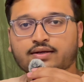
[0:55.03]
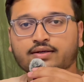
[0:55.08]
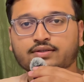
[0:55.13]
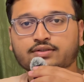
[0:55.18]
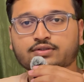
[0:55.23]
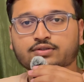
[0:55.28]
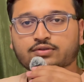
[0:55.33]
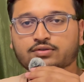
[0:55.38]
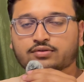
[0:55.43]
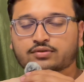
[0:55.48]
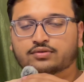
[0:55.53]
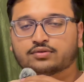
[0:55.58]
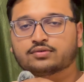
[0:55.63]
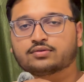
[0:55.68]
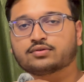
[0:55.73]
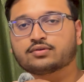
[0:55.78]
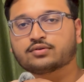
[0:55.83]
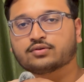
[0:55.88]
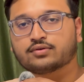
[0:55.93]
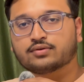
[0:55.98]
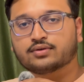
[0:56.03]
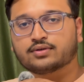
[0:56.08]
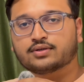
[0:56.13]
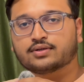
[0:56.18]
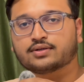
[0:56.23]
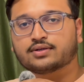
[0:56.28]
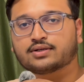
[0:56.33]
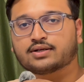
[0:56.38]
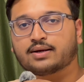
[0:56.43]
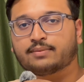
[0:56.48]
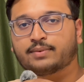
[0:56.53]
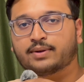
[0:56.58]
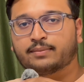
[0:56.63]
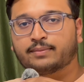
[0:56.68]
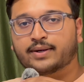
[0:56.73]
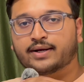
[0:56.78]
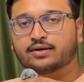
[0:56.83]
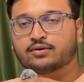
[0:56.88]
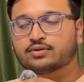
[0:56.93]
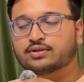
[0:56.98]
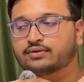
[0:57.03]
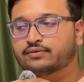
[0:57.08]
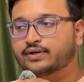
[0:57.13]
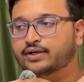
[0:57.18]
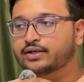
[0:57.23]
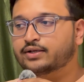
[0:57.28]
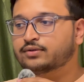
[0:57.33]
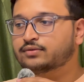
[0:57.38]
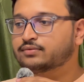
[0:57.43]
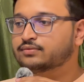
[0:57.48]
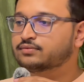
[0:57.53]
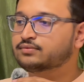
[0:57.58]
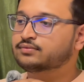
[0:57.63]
So coming back to the video,